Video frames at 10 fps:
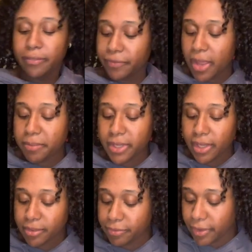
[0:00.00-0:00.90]
Family
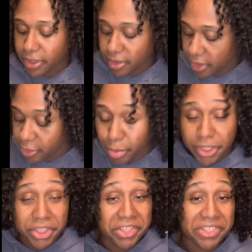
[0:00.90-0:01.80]

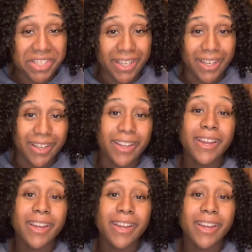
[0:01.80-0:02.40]
Expression today.